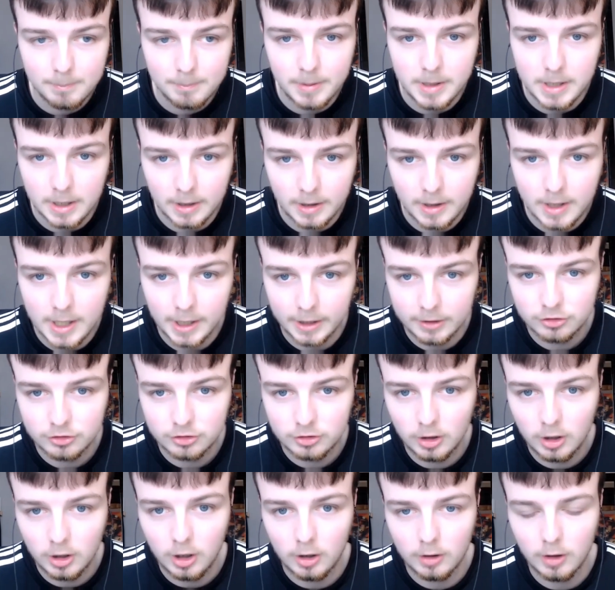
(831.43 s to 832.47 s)
be the
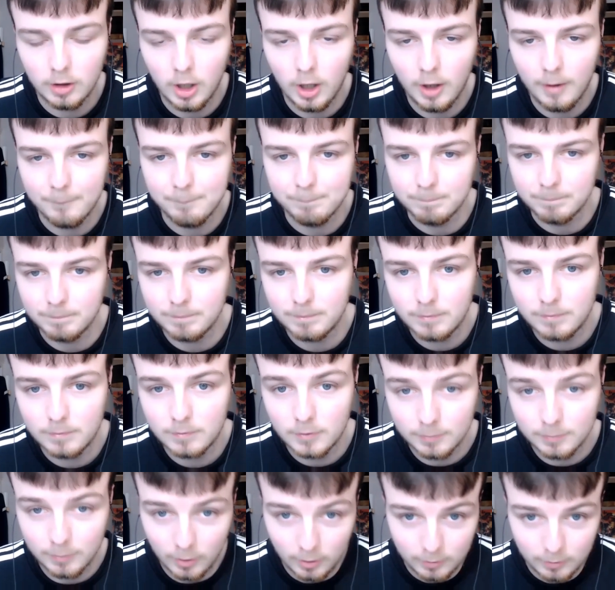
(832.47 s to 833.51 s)
kickstart
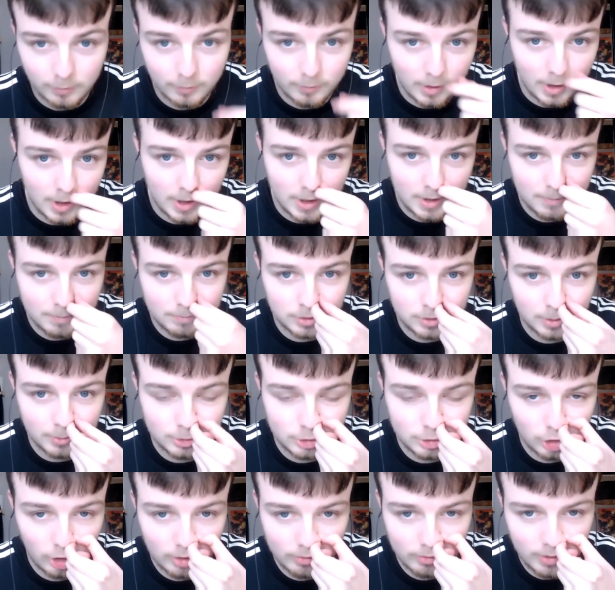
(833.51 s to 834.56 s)
of a really
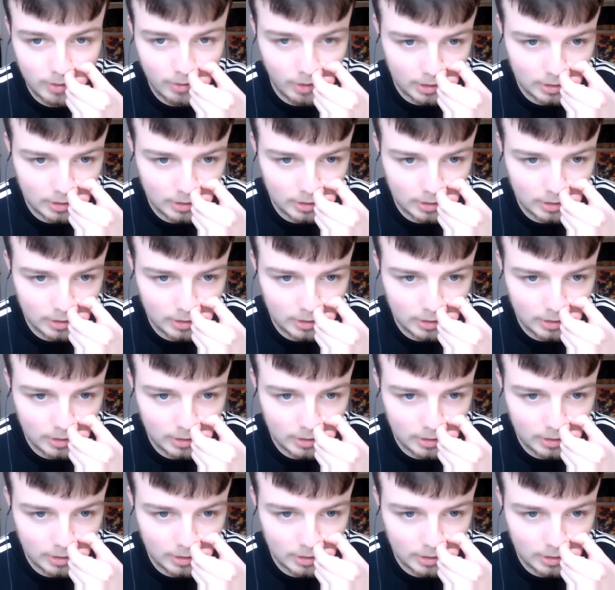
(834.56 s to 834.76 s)
promising career.